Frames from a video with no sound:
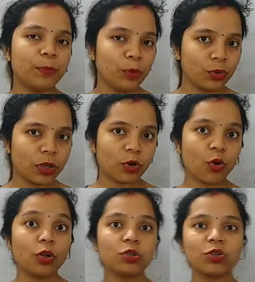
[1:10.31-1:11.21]
computer
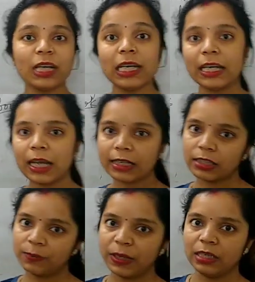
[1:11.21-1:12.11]
also in
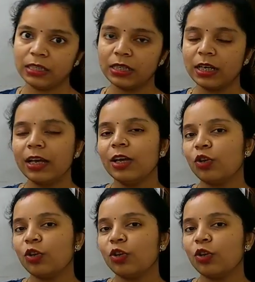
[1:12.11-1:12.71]
Tux Paint.